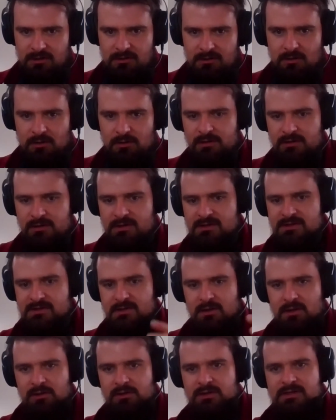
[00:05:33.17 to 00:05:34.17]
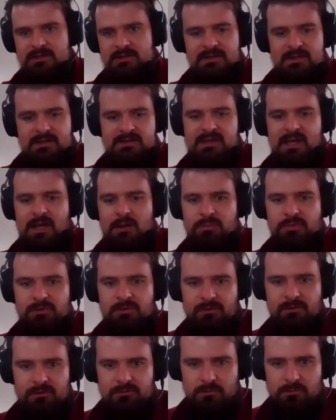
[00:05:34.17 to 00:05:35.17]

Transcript: And all these examples of